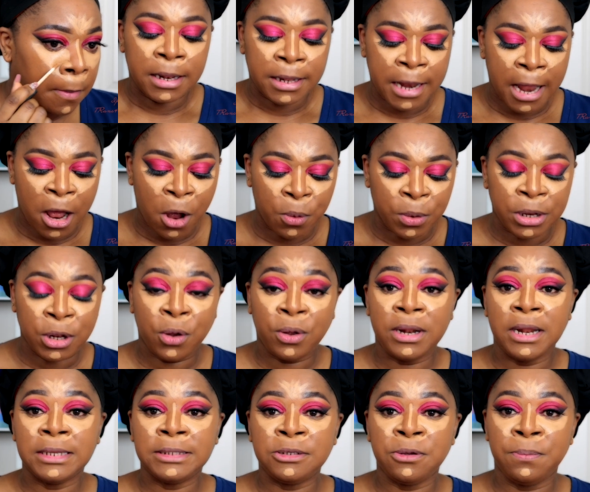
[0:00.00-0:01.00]
Now, in
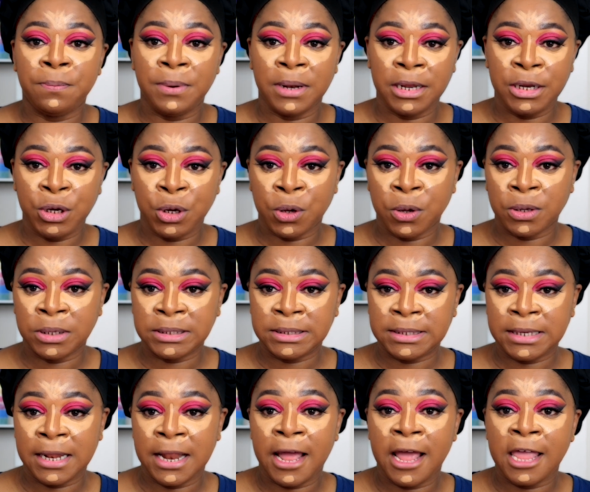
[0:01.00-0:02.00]
order to blend your
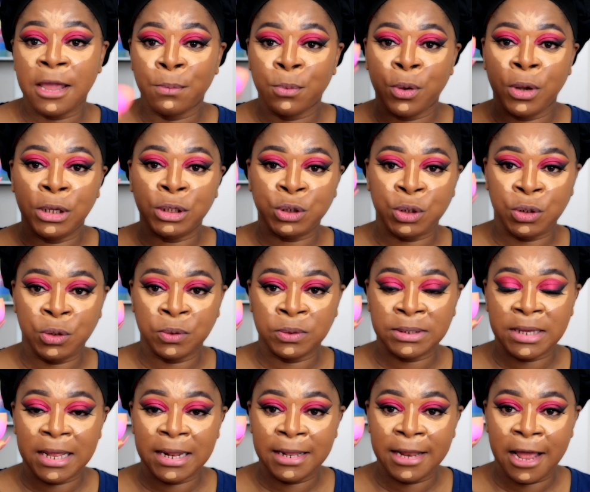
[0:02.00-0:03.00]
concealer, I am going to
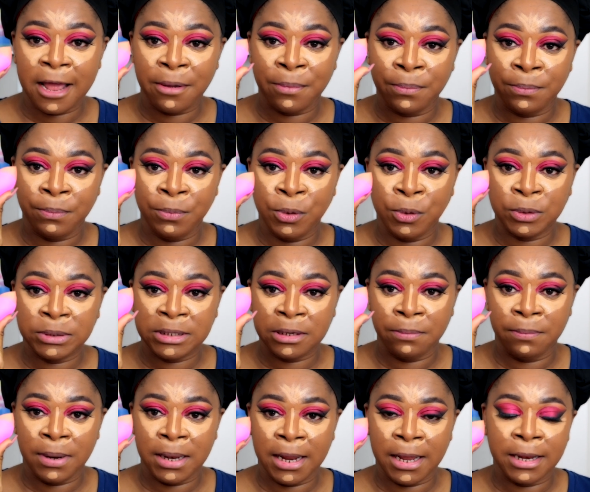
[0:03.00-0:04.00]
use a damp beauty
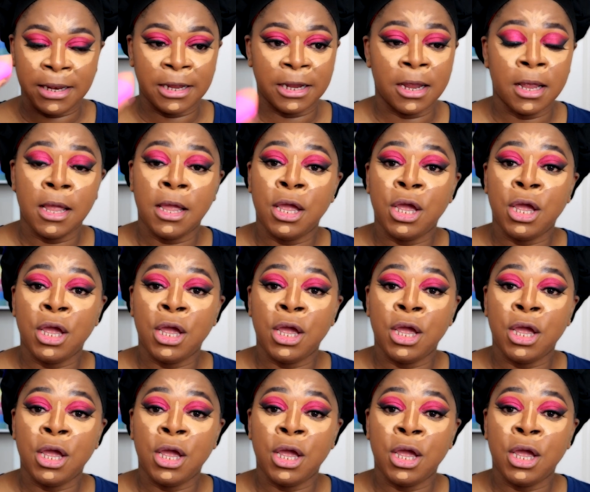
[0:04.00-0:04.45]
blender.